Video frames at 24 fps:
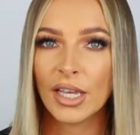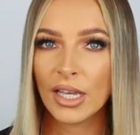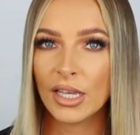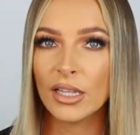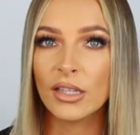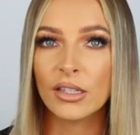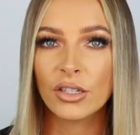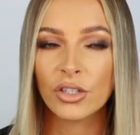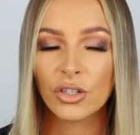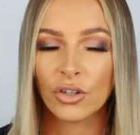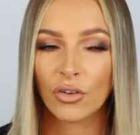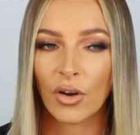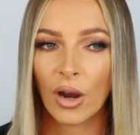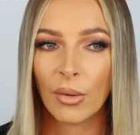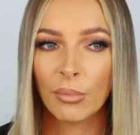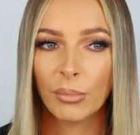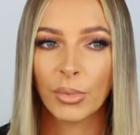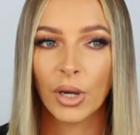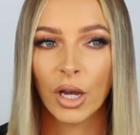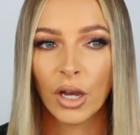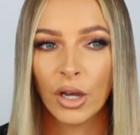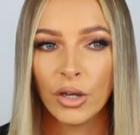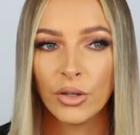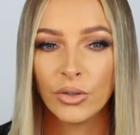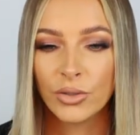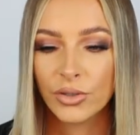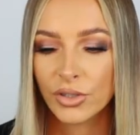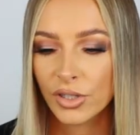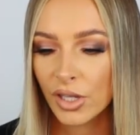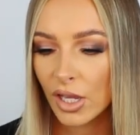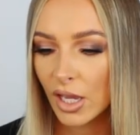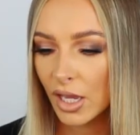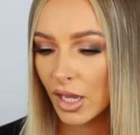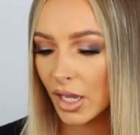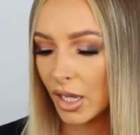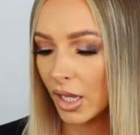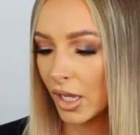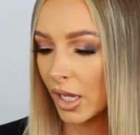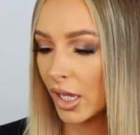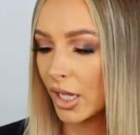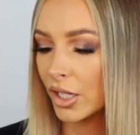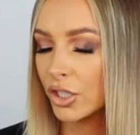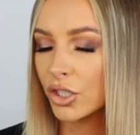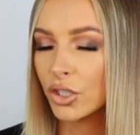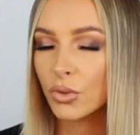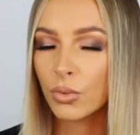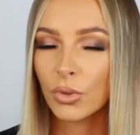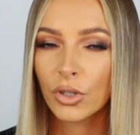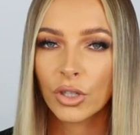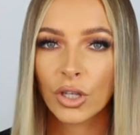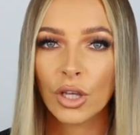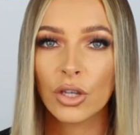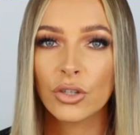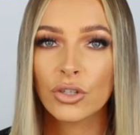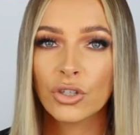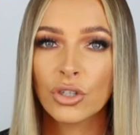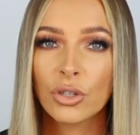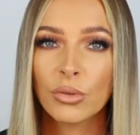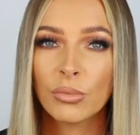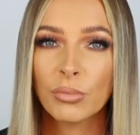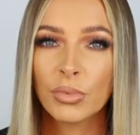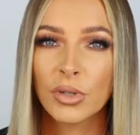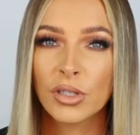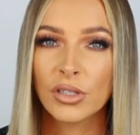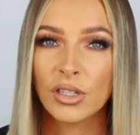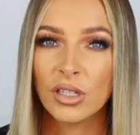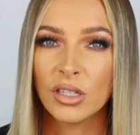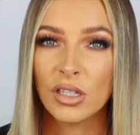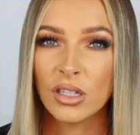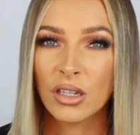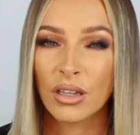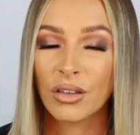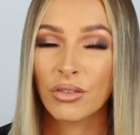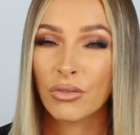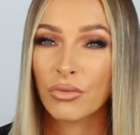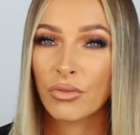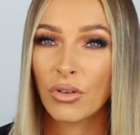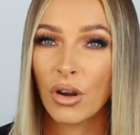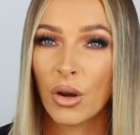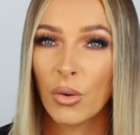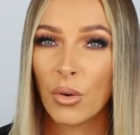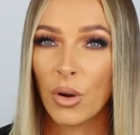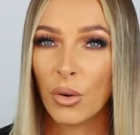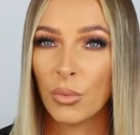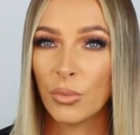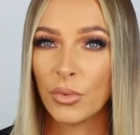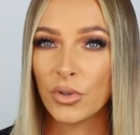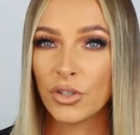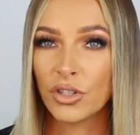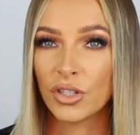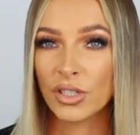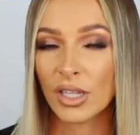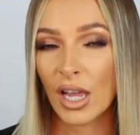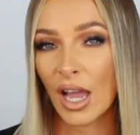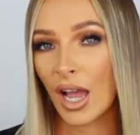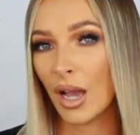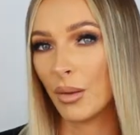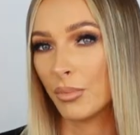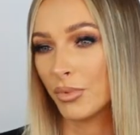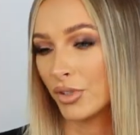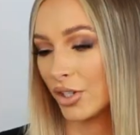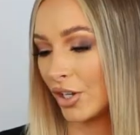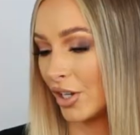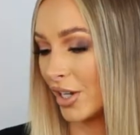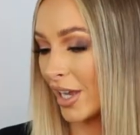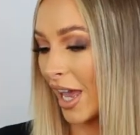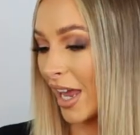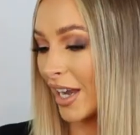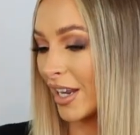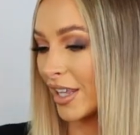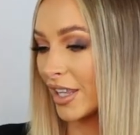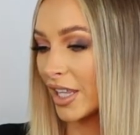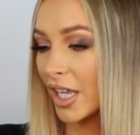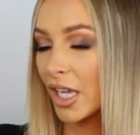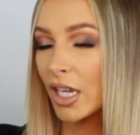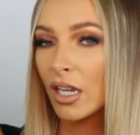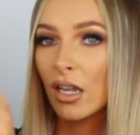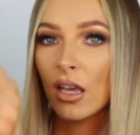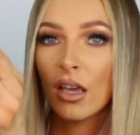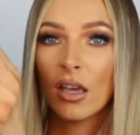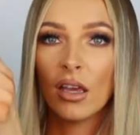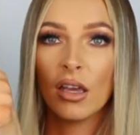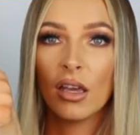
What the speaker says: Instagram posts. It's just one of those jumpers that you can throw on with just absolutely anything.